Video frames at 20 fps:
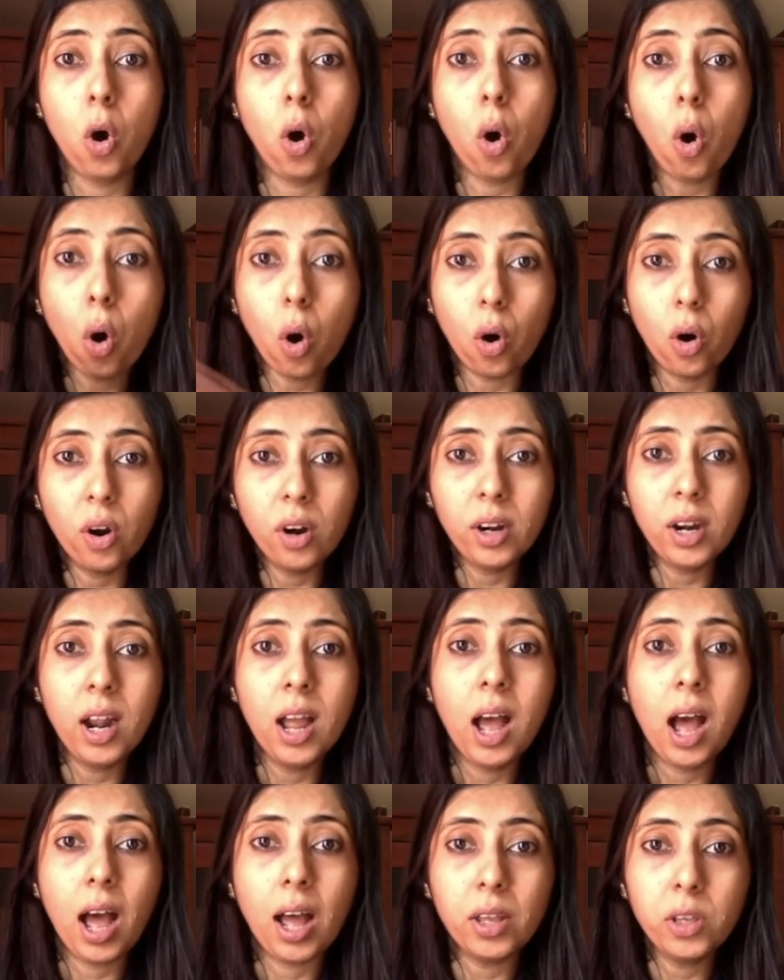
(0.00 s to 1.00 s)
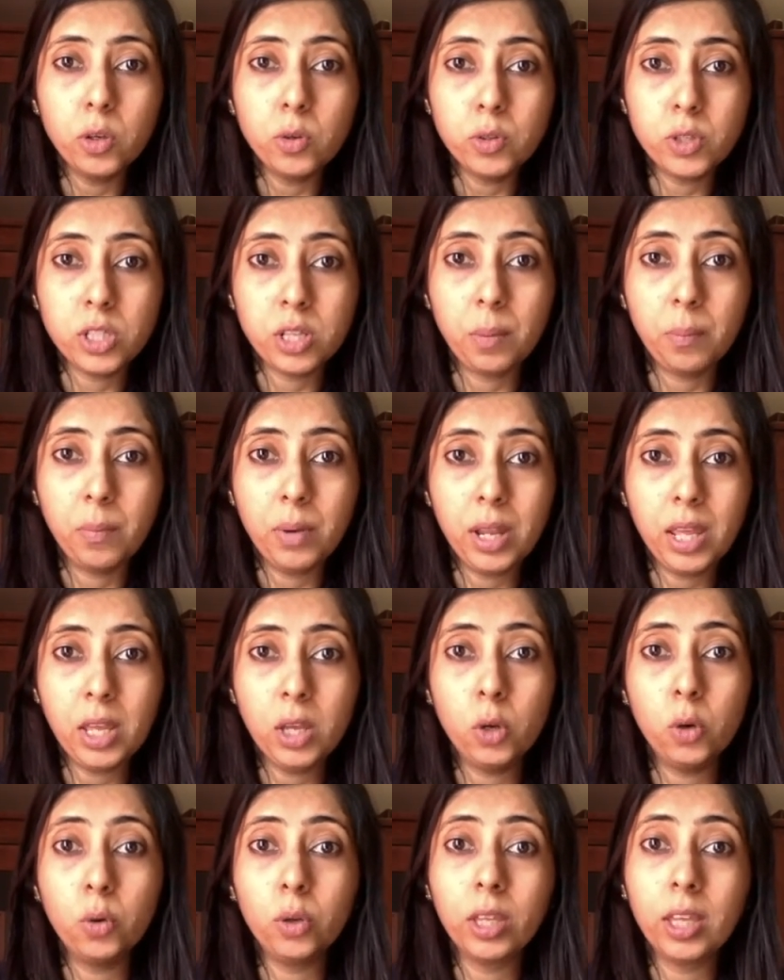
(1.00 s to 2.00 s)
Or are you somebody
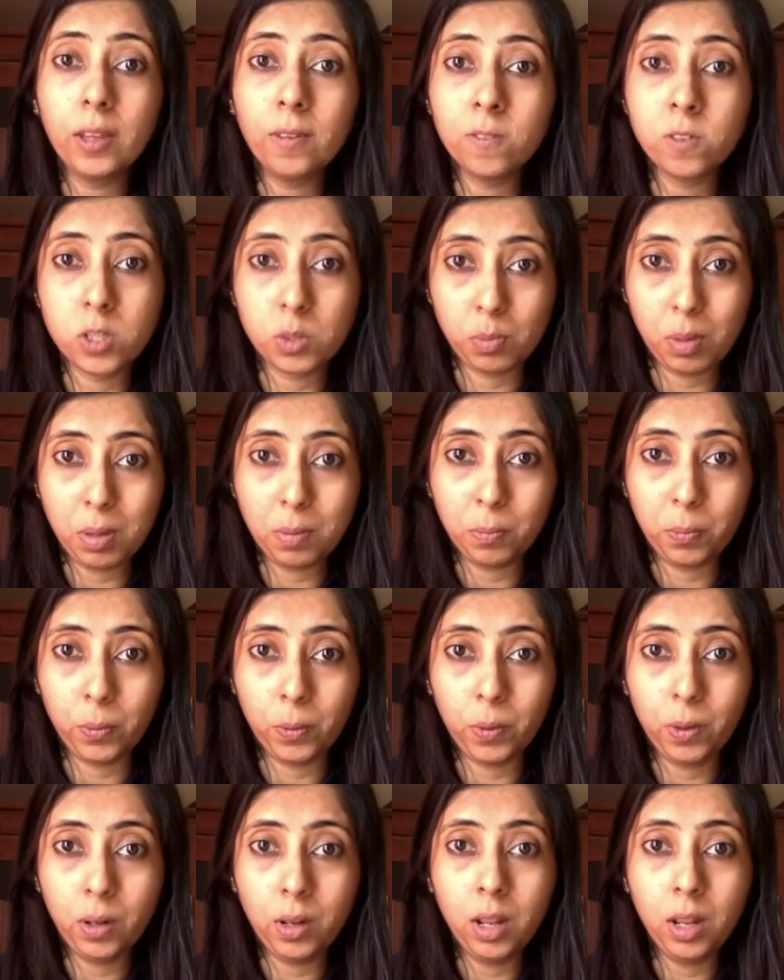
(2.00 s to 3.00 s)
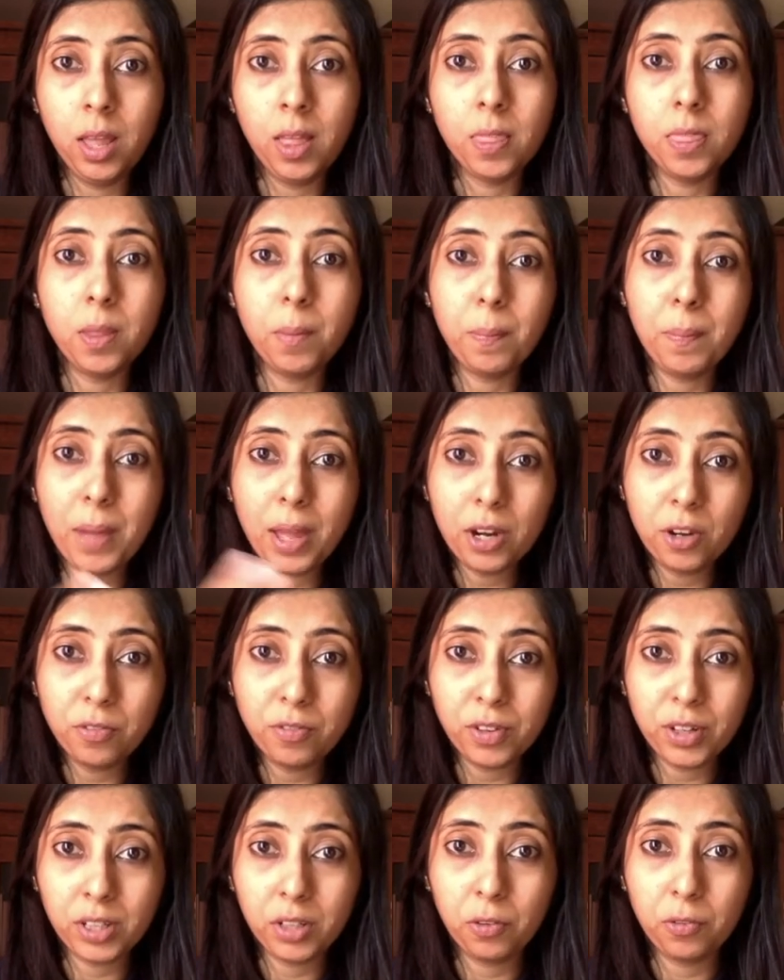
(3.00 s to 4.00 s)
who gives people the
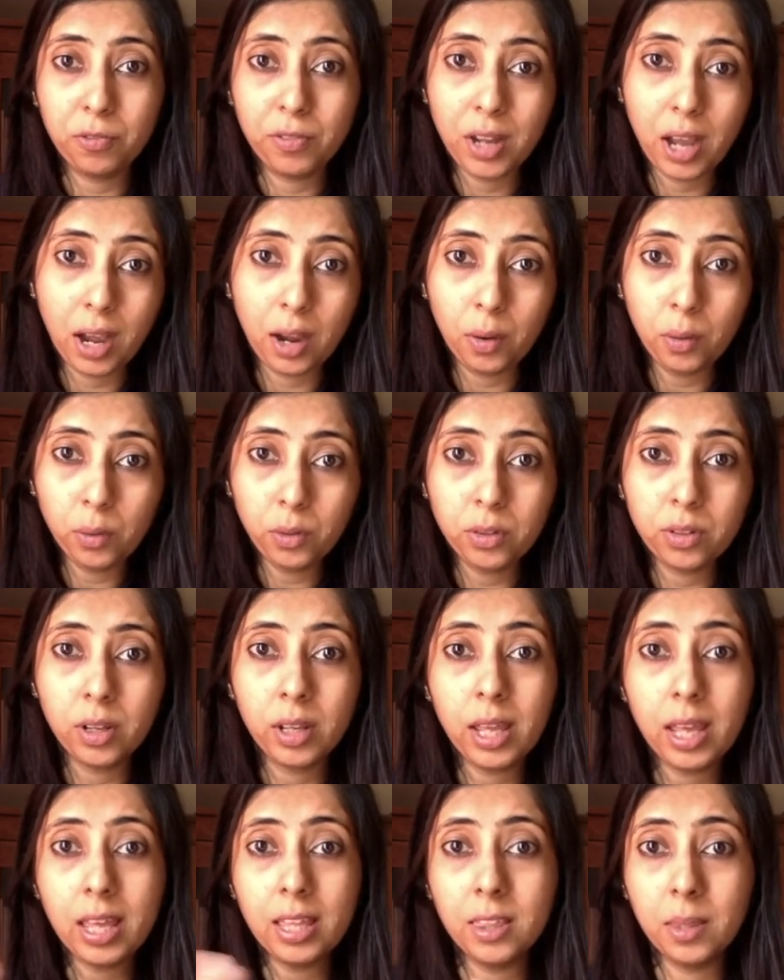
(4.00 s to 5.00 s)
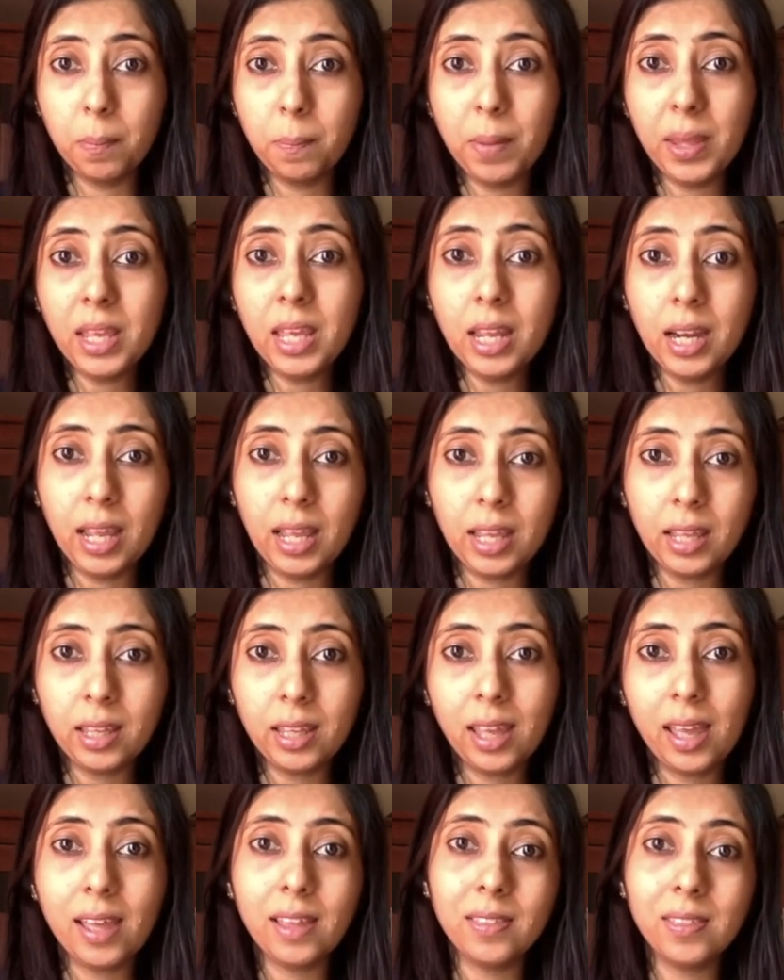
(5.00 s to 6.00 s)
benefit of doubt in the beginning
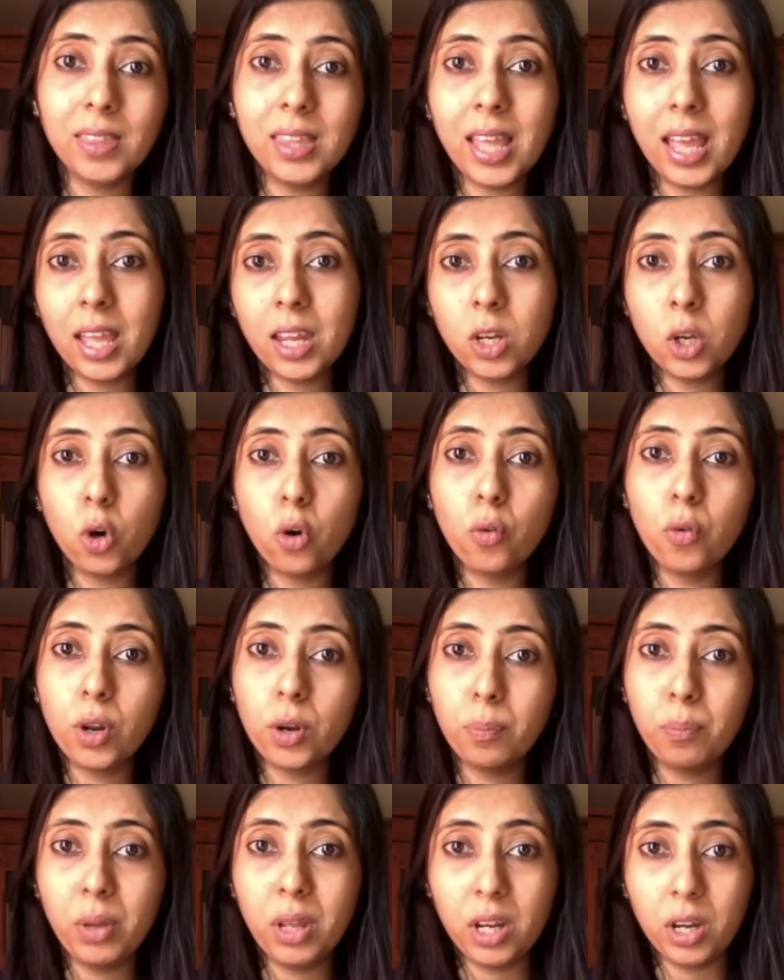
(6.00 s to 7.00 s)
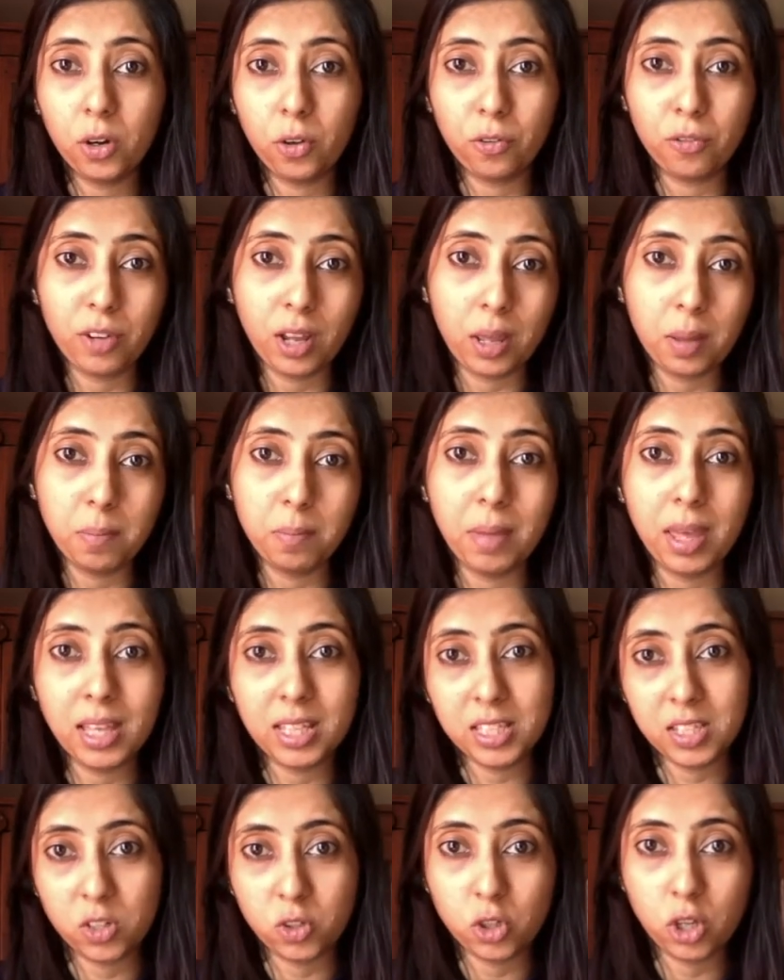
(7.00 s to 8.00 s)
and then over a period of time
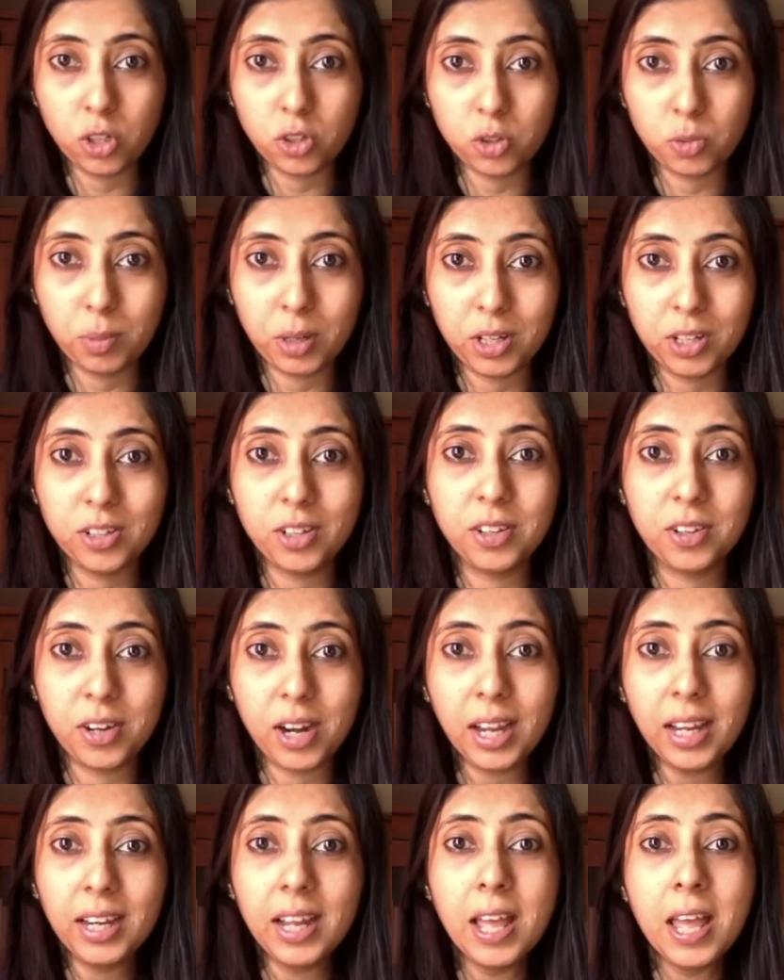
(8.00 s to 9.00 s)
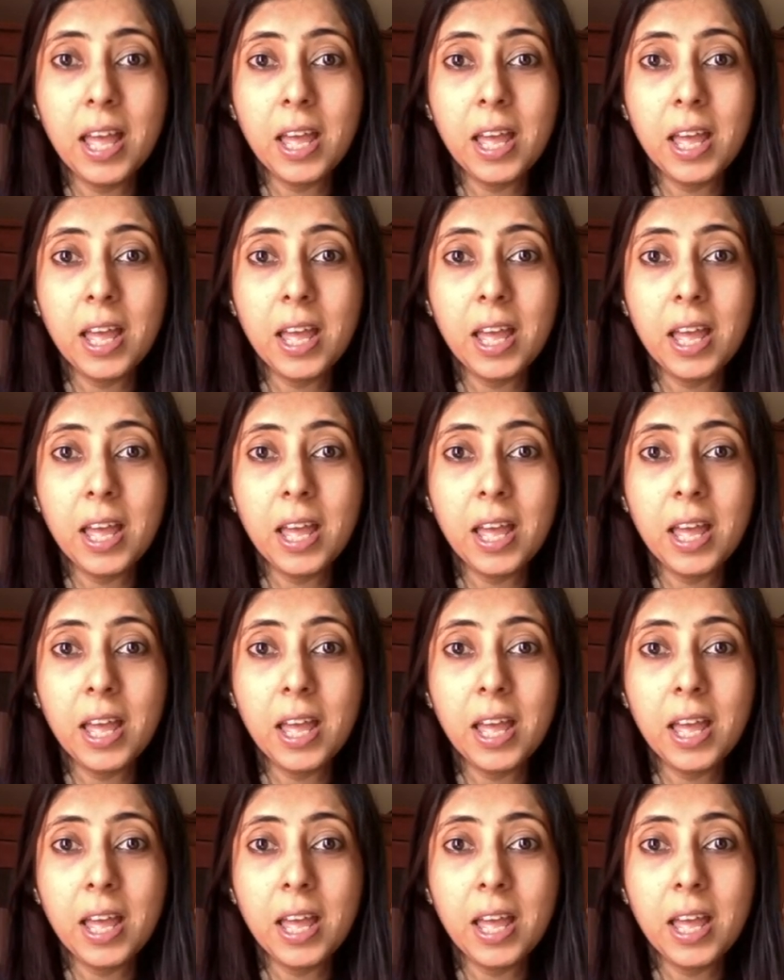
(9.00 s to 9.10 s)
makes a judgment, right?